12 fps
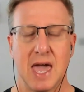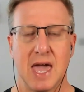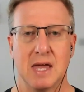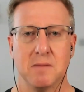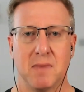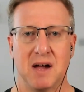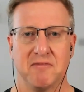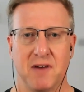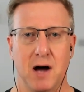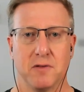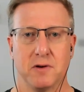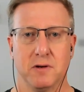And my
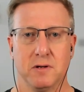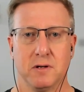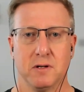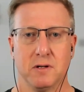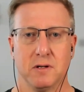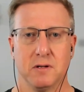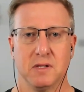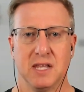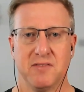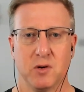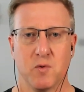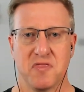father,
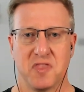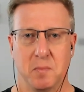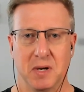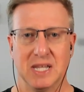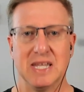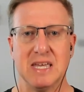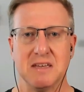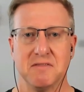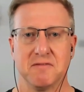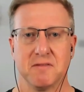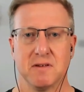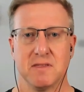living with the
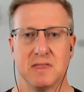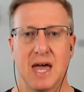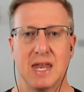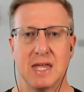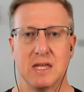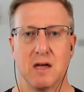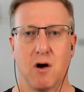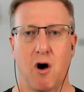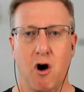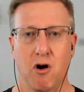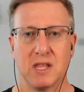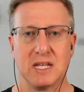belief that
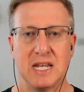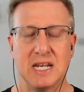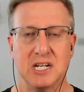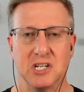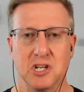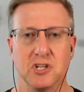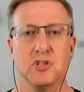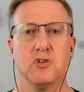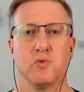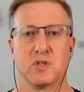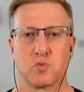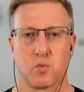all he needed to
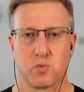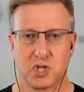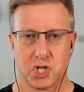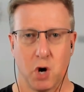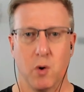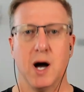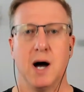do was show